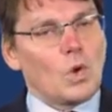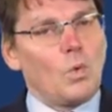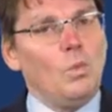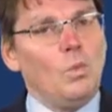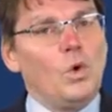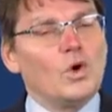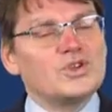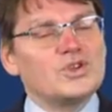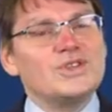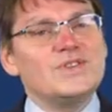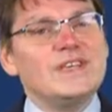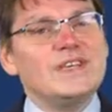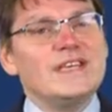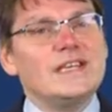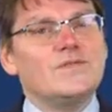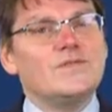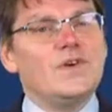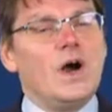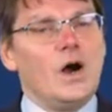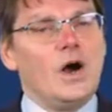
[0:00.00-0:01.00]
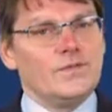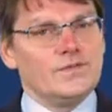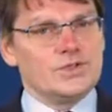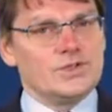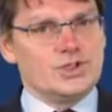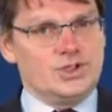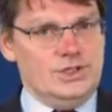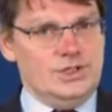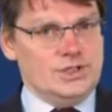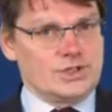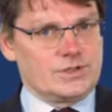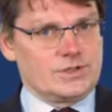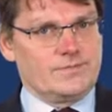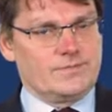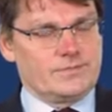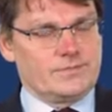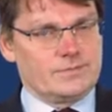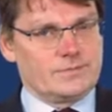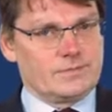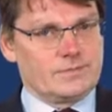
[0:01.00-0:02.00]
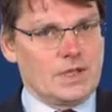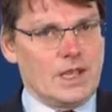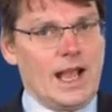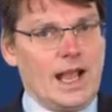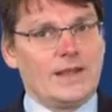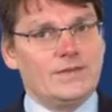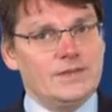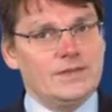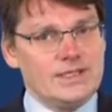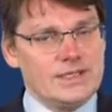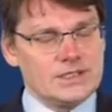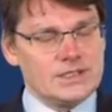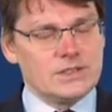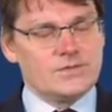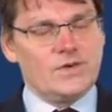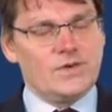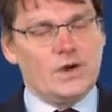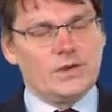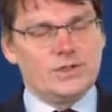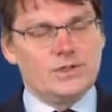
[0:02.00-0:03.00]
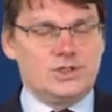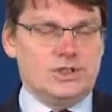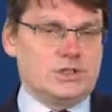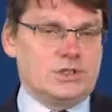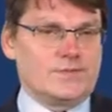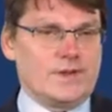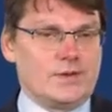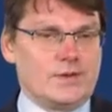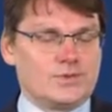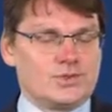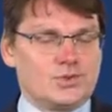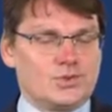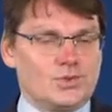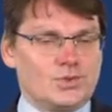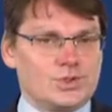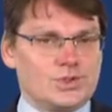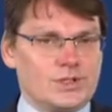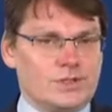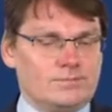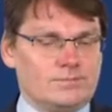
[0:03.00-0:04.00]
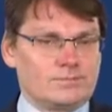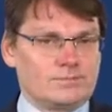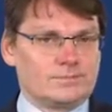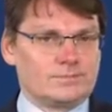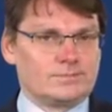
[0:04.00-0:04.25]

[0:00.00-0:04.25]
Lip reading: What are the advantages and disadvantages of outsourcing?